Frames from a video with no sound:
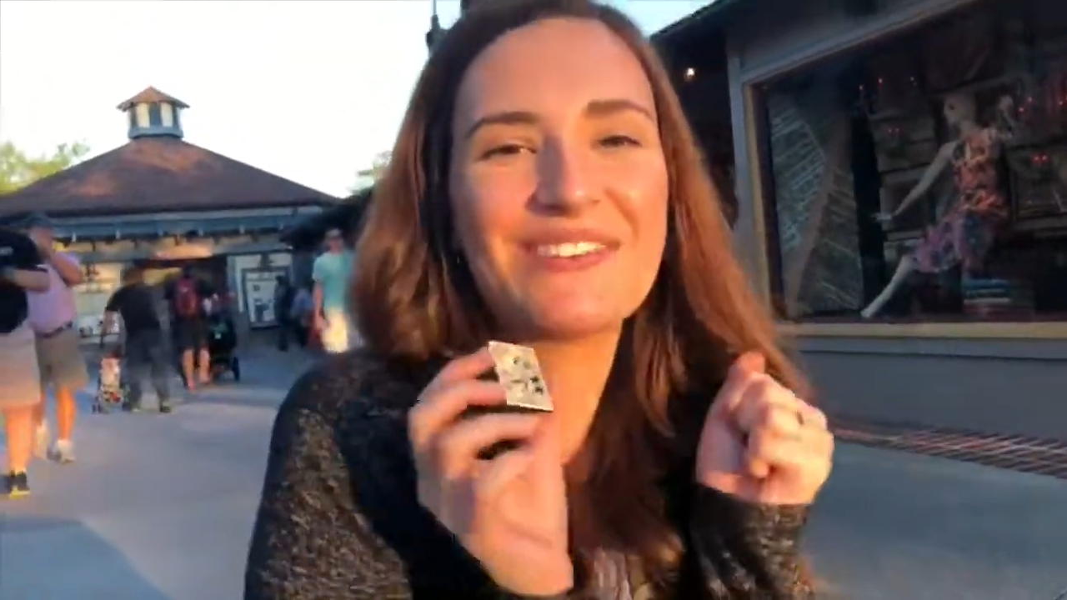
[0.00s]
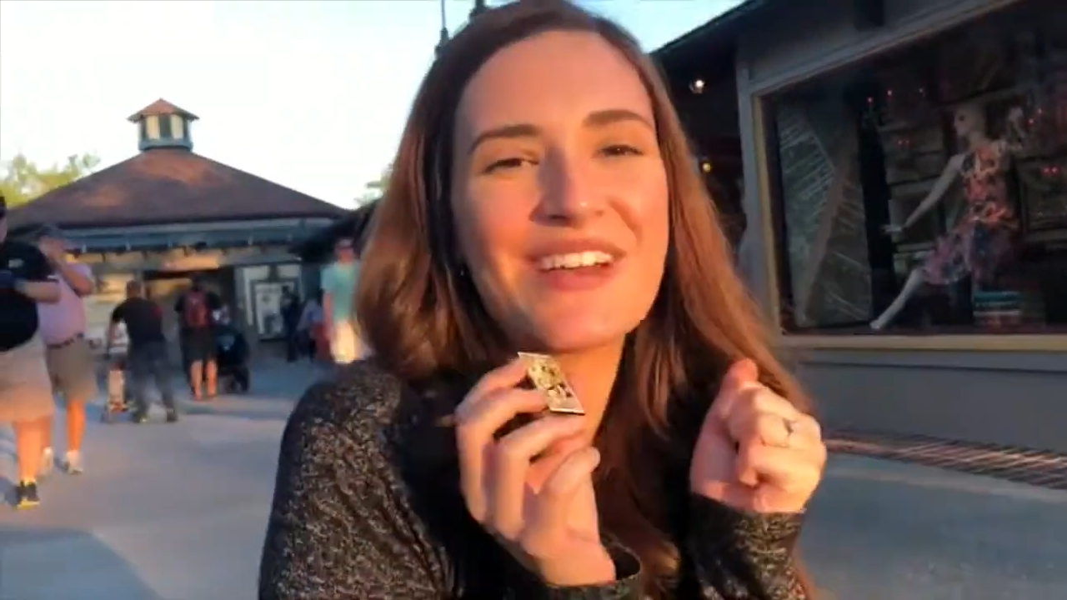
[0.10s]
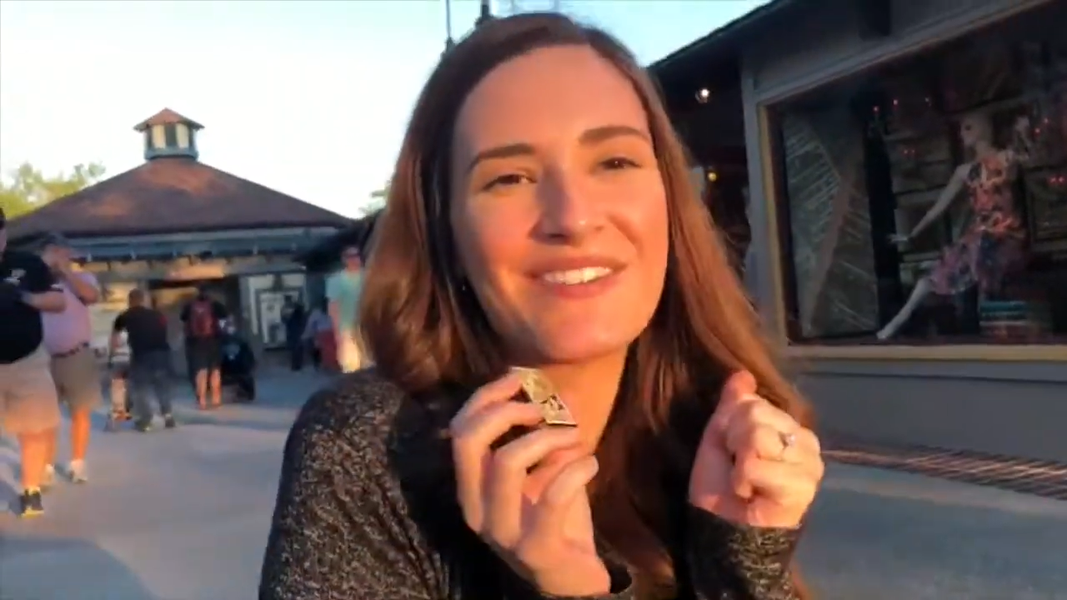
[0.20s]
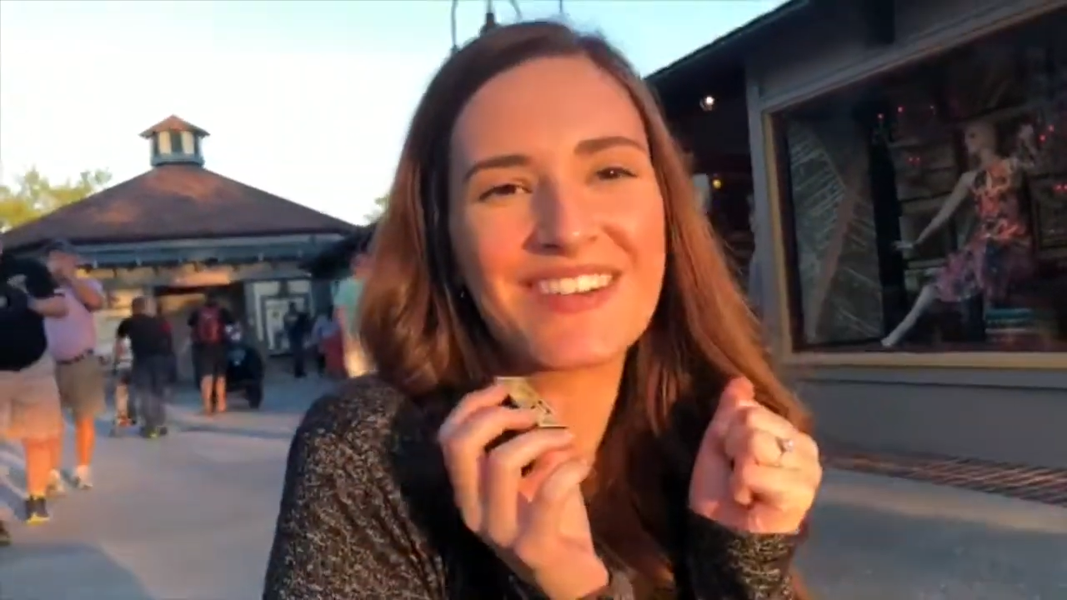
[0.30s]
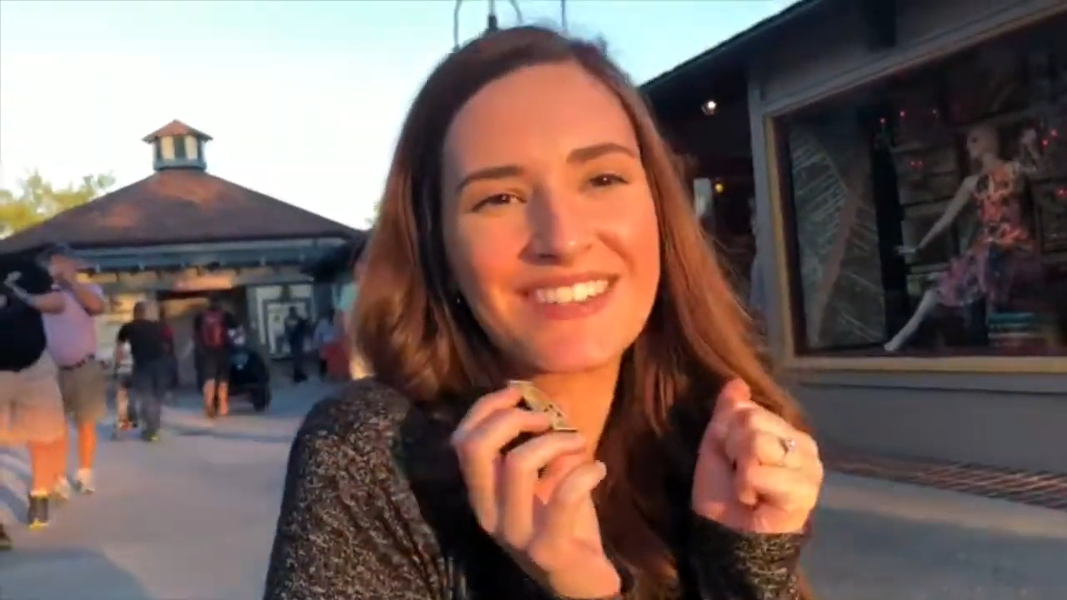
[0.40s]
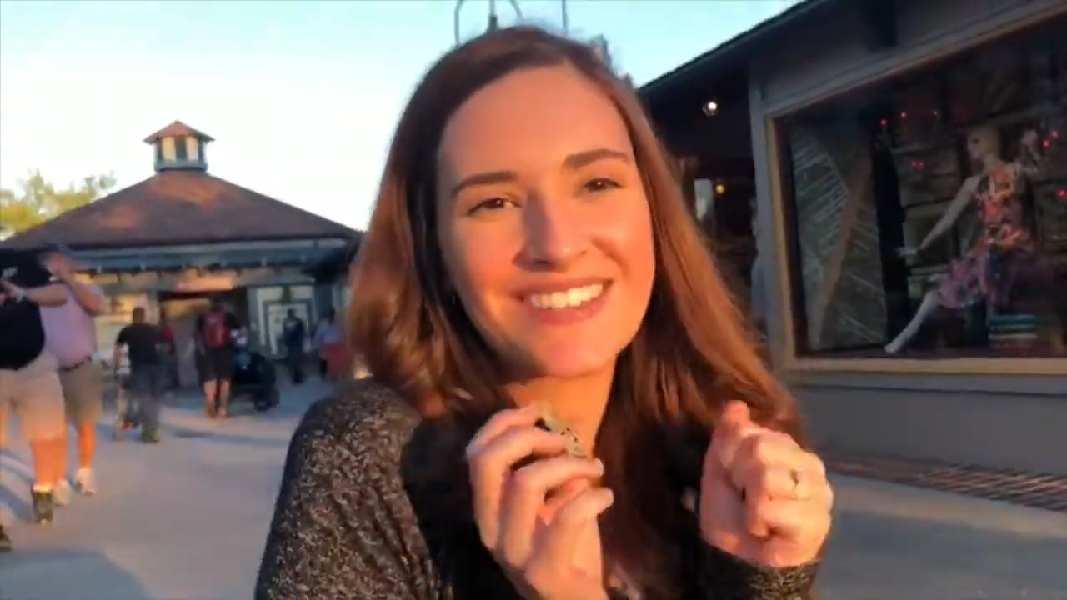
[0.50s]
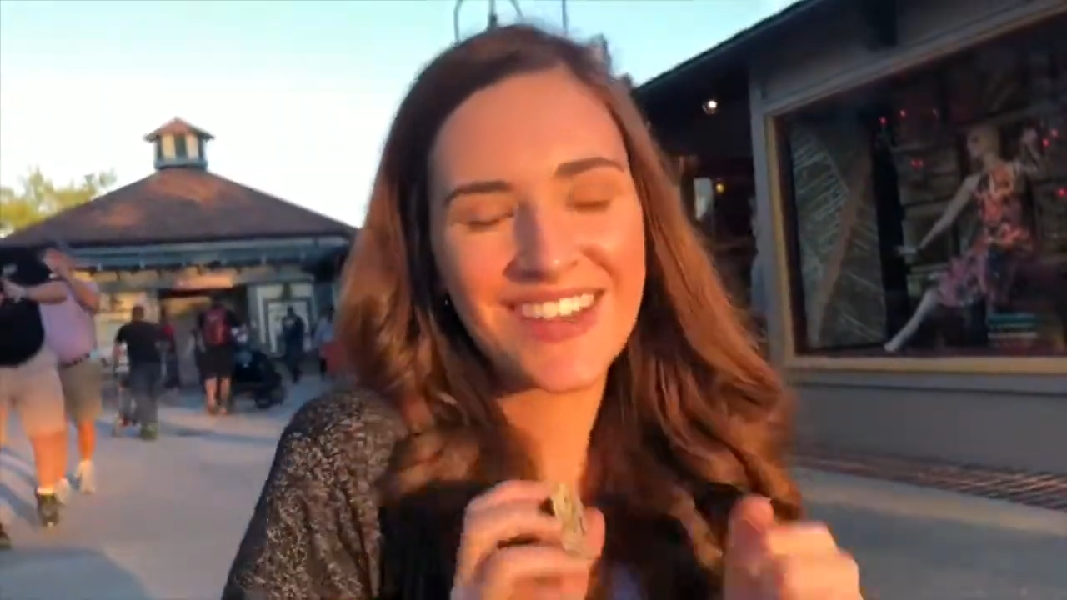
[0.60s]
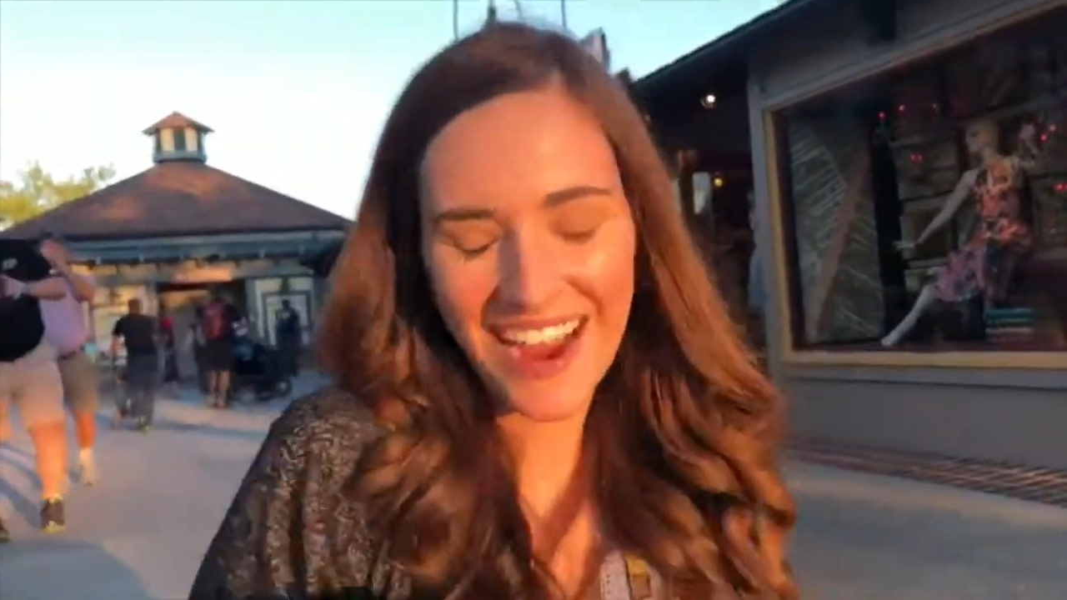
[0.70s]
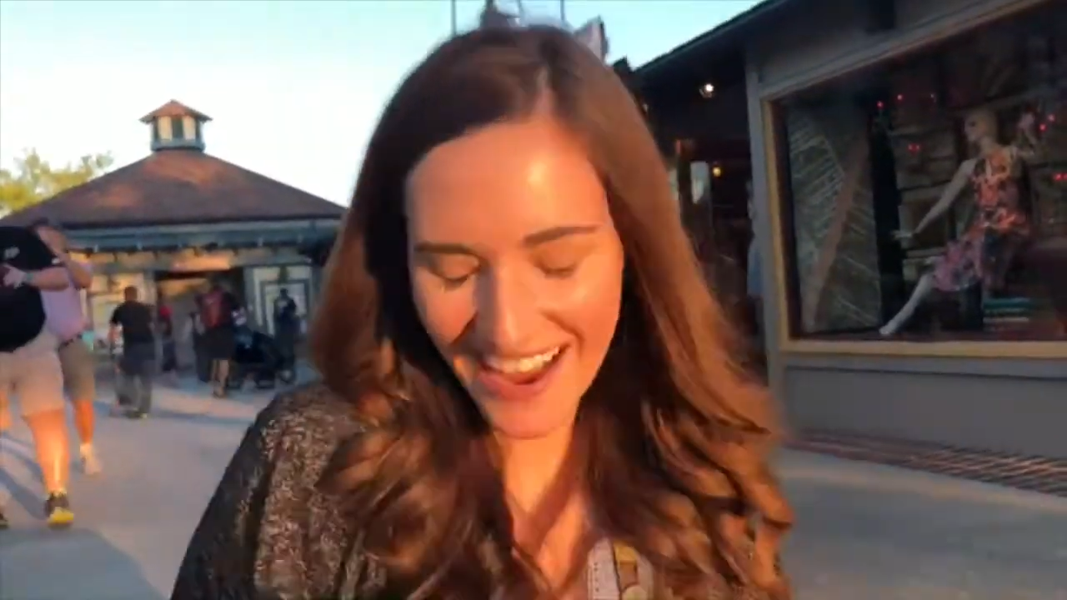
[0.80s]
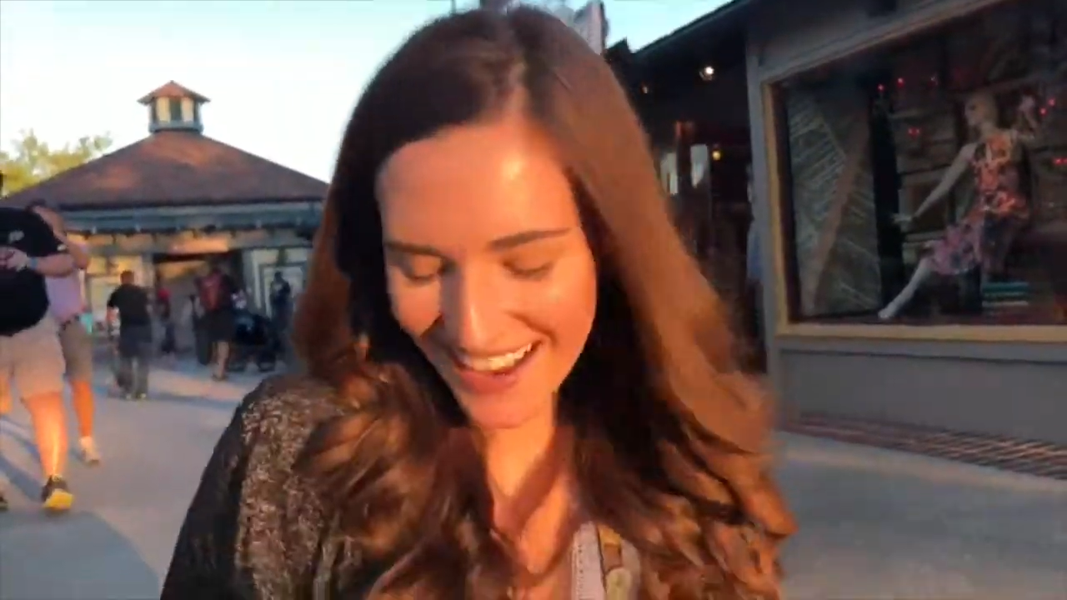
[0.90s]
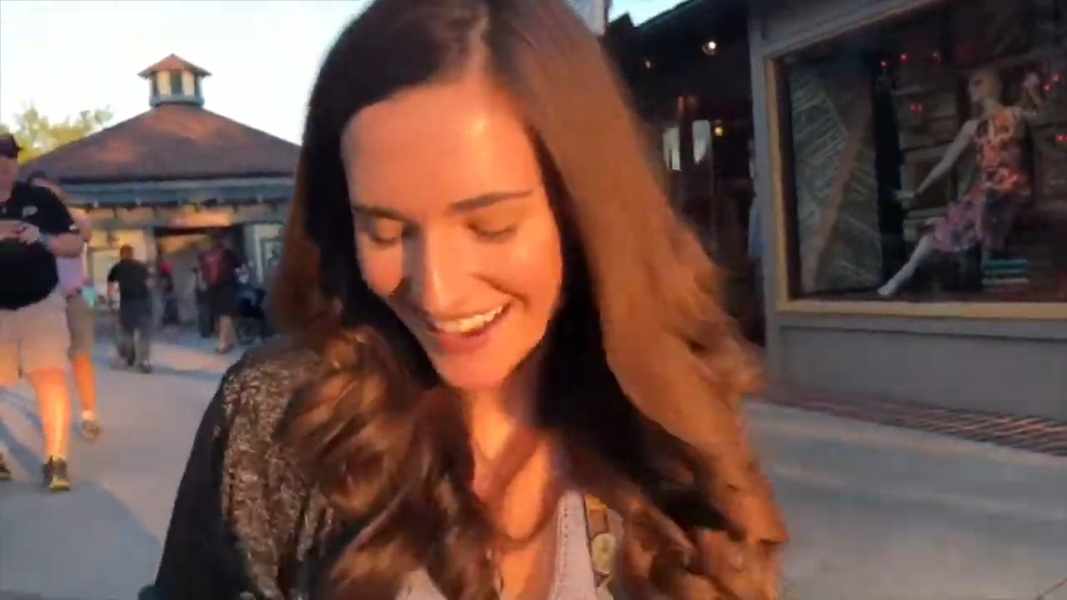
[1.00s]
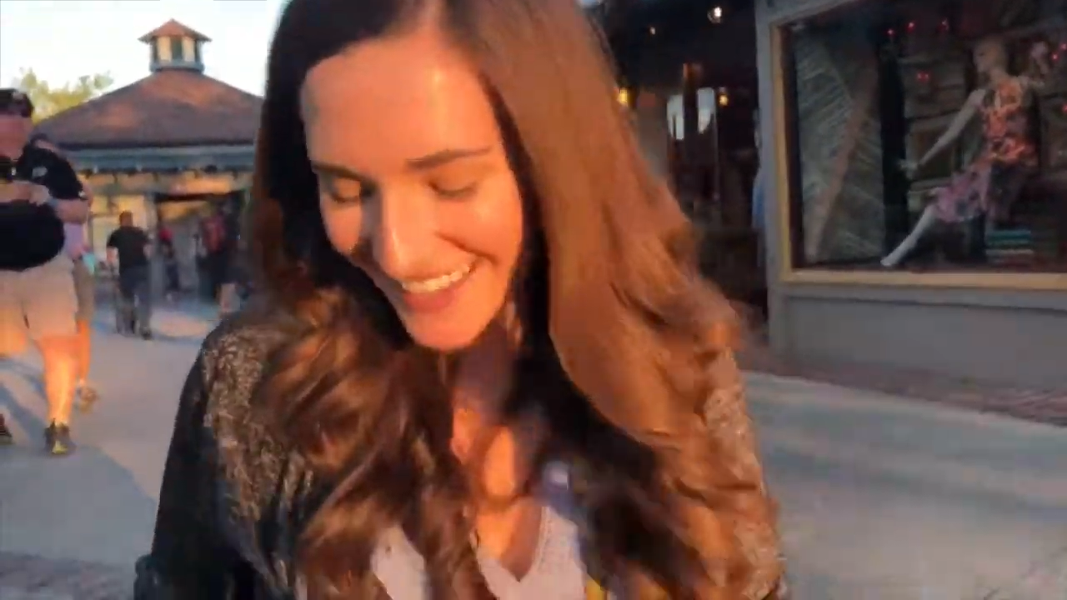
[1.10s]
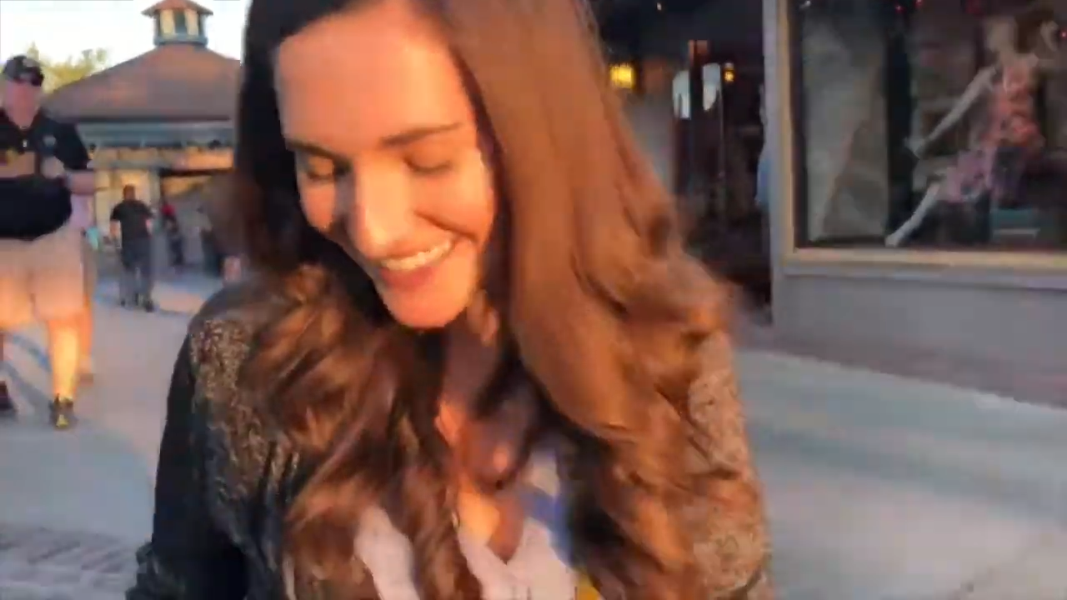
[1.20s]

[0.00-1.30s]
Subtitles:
on my first try.